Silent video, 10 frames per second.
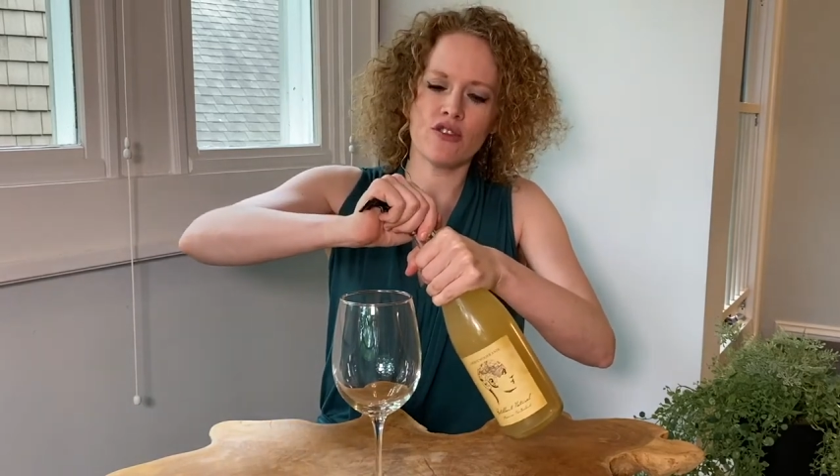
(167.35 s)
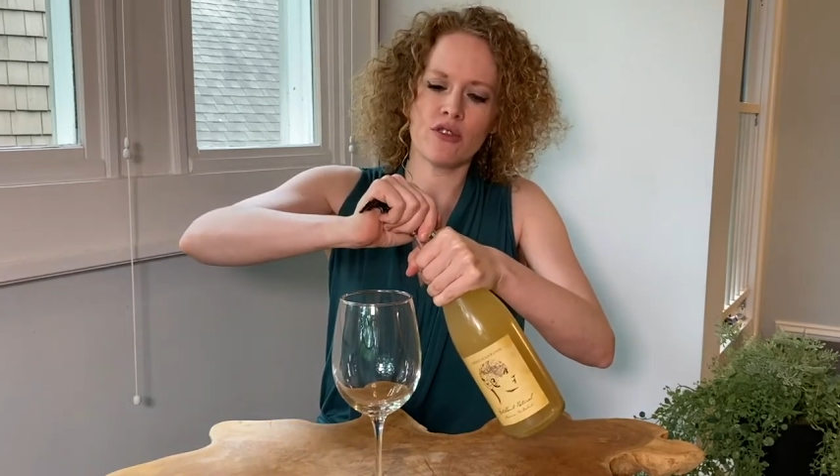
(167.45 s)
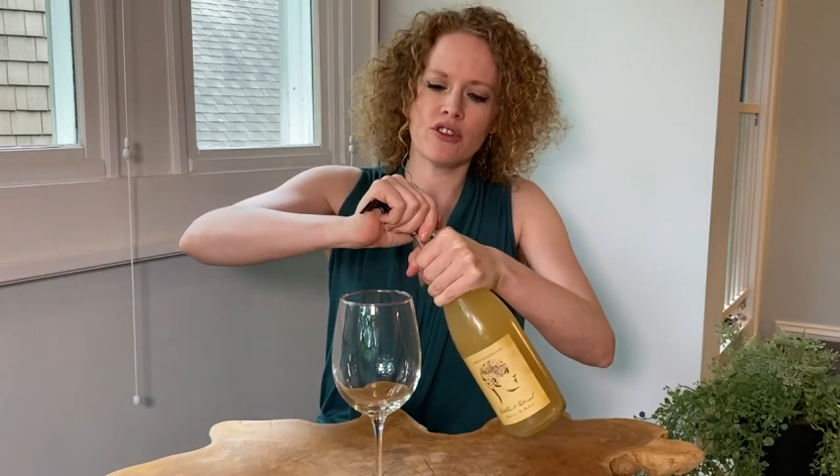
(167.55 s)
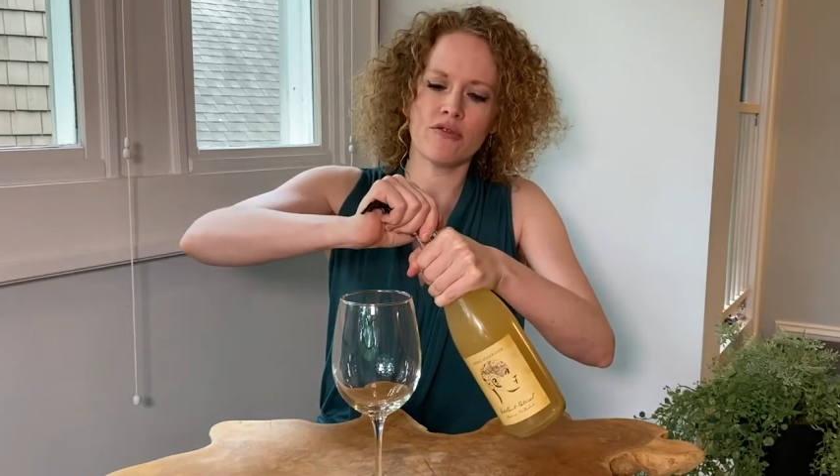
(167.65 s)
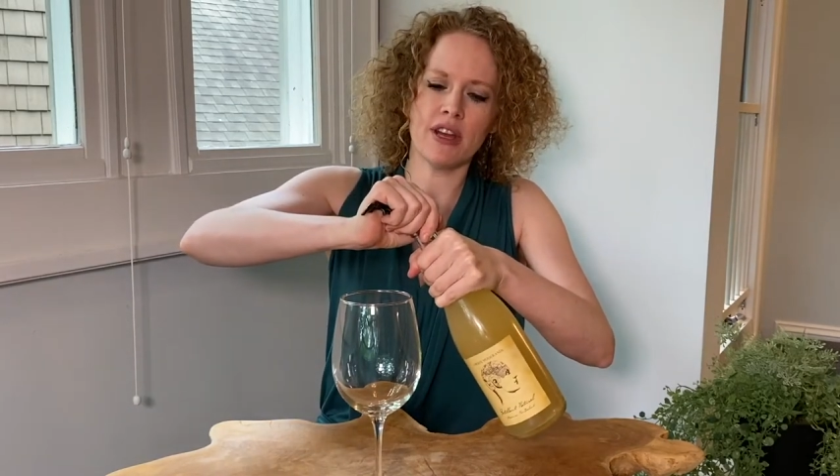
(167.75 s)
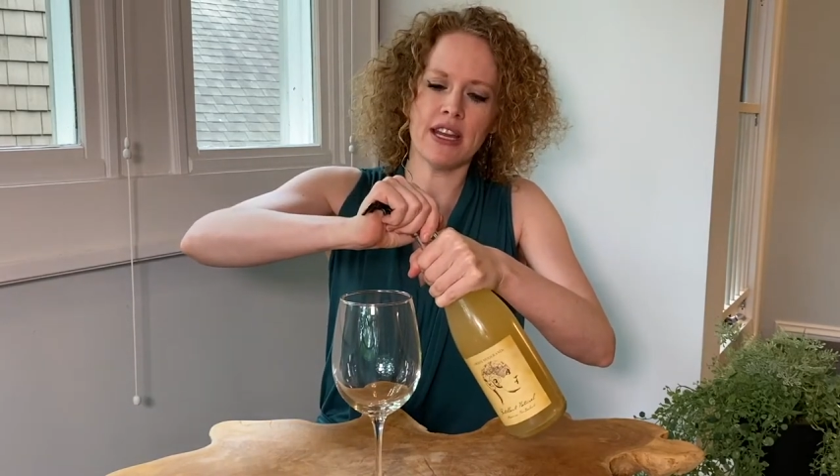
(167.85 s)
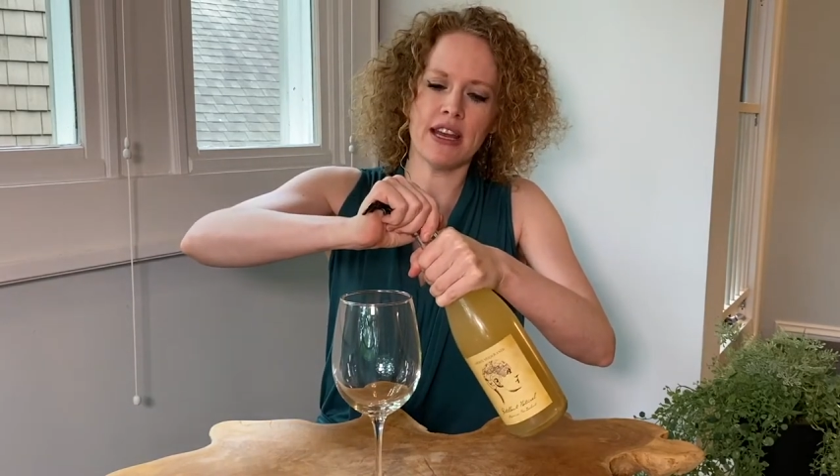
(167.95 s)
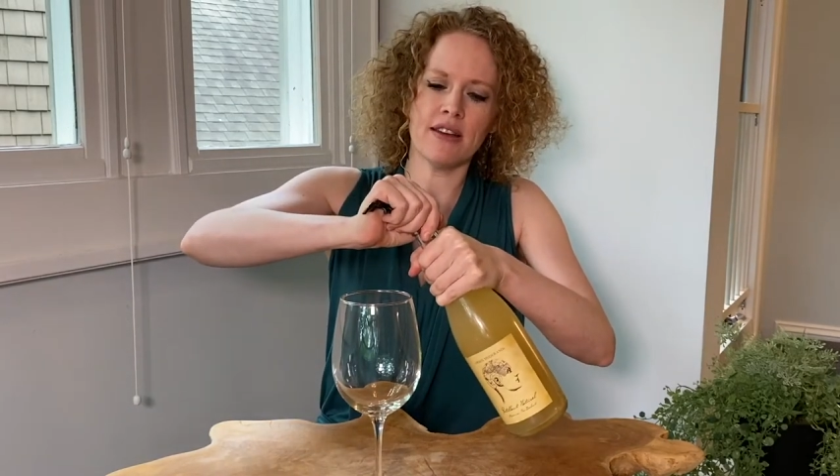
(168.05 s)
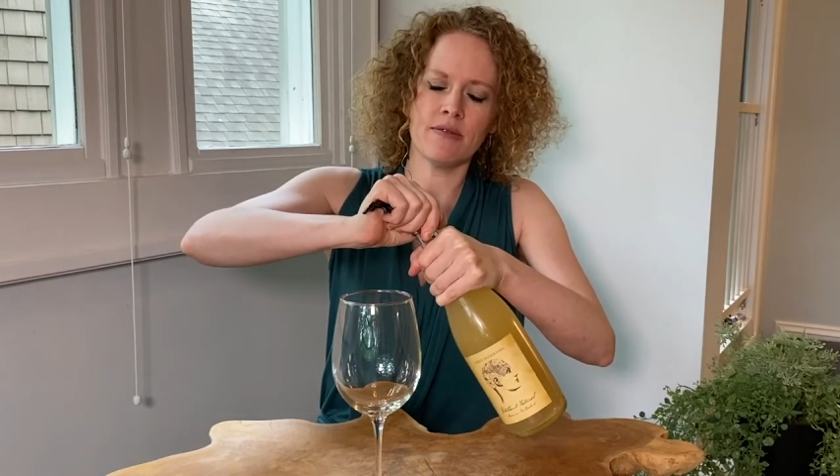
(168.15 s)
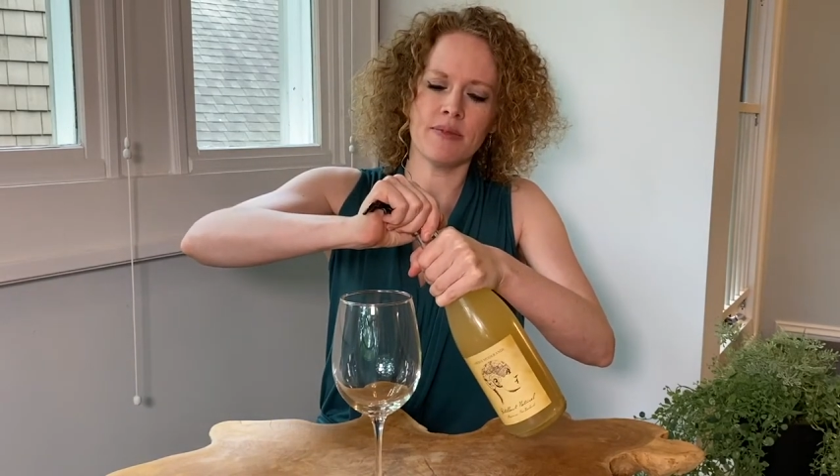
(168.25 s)
Georgia right
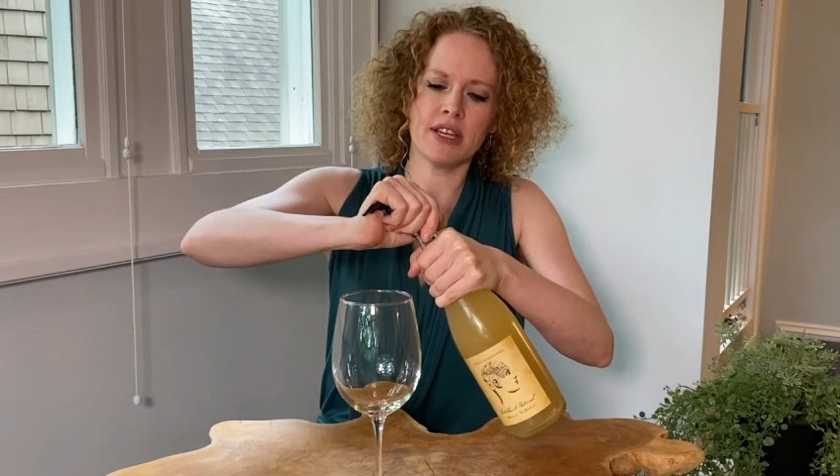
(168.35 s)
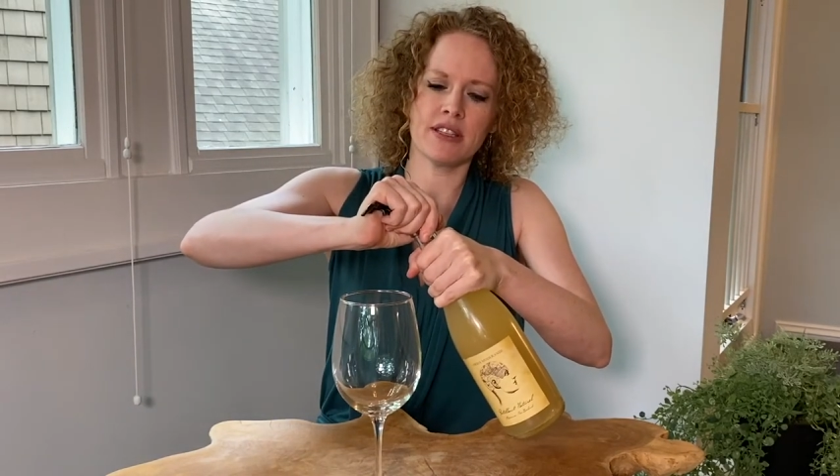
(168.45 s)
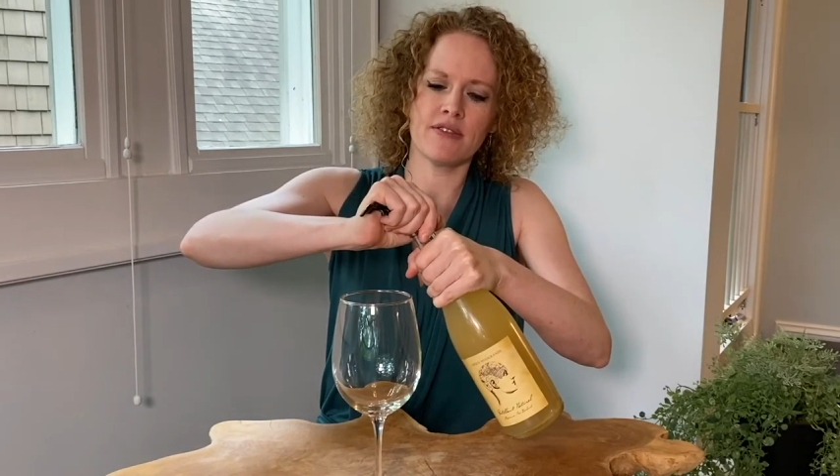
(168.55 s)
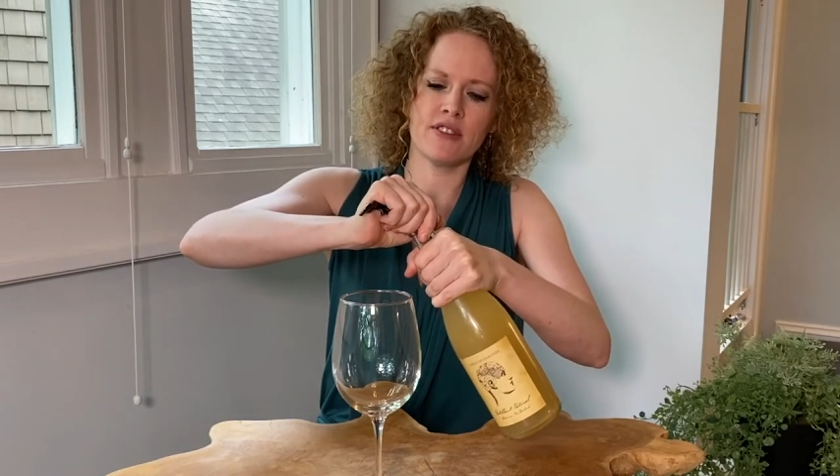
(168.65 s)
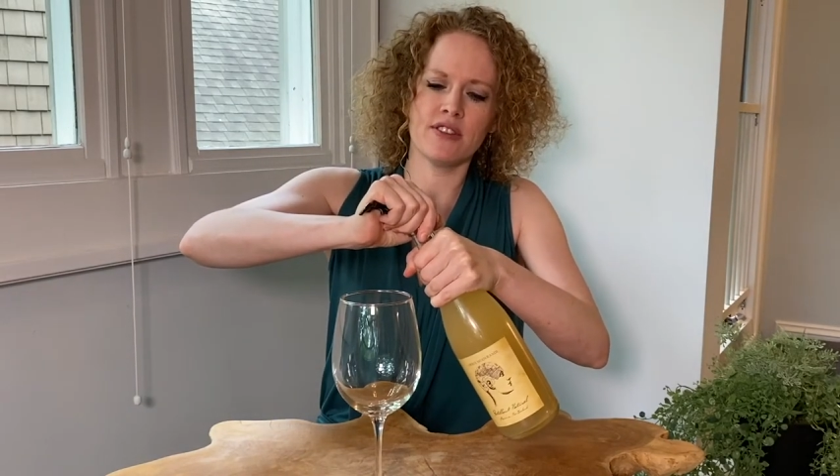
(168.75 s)
now because of the